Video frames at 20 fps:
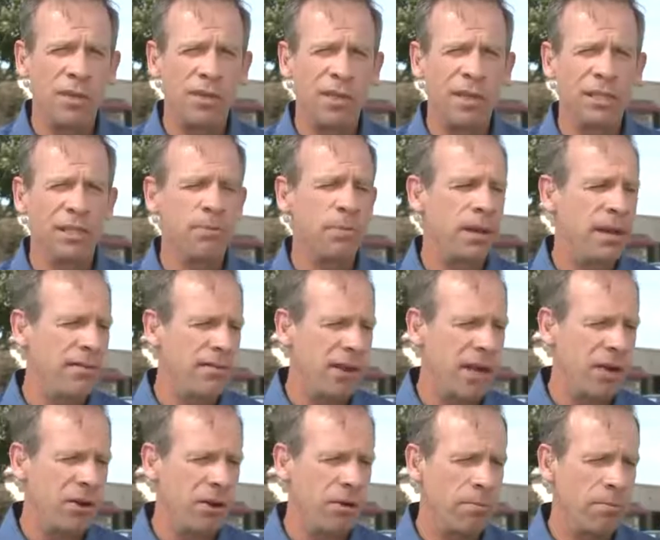this, but have
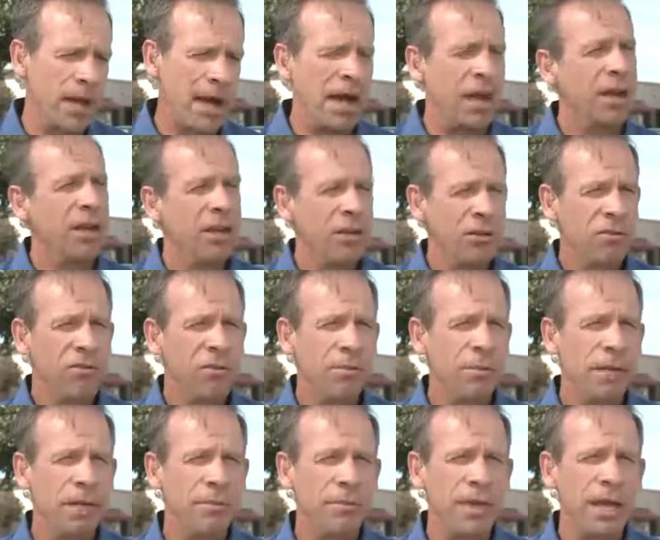not heard back from
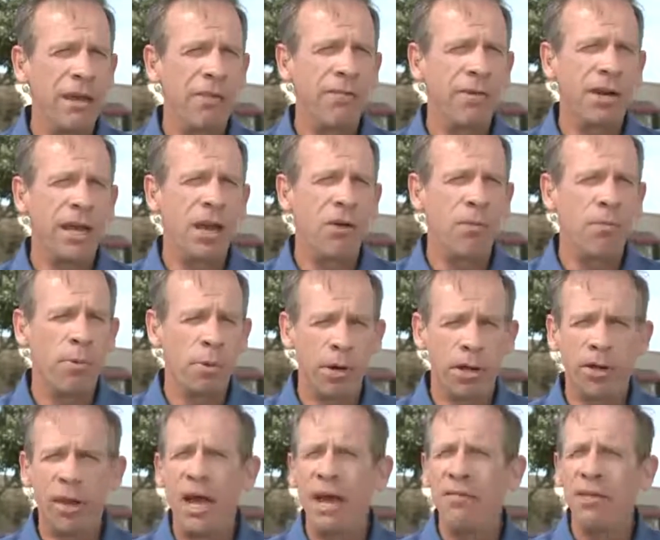him yet. For now, reporting
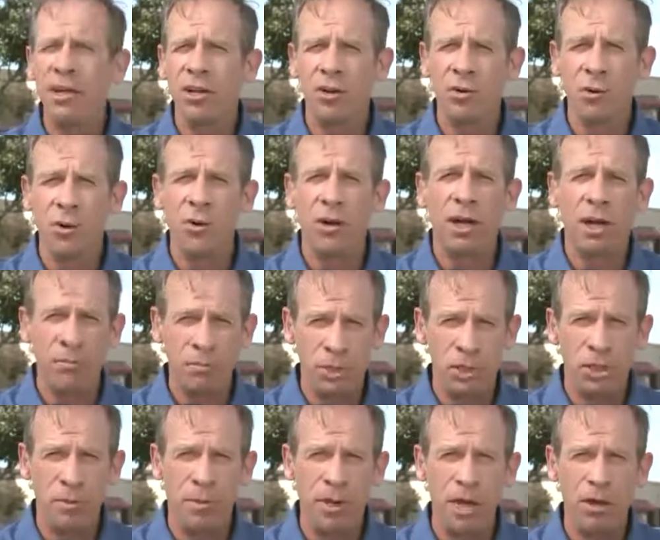live in Corona, I'm
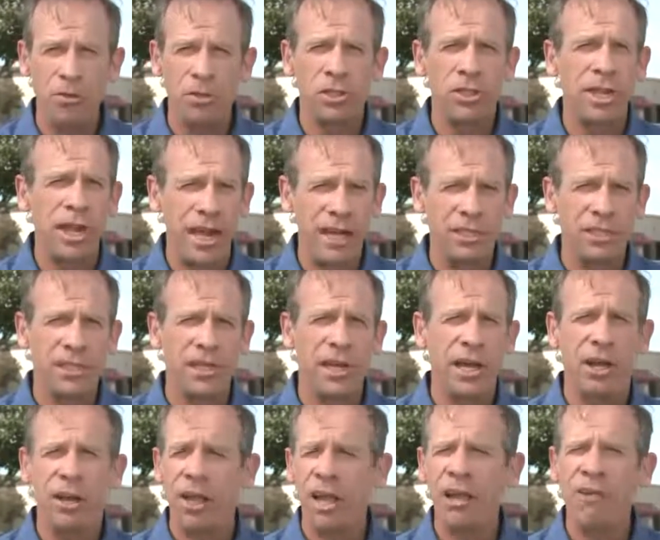Chip Yost,
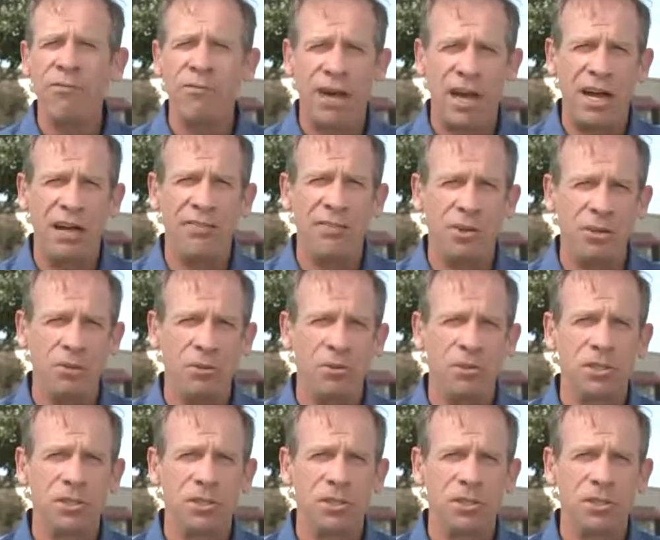KTLA 5 News.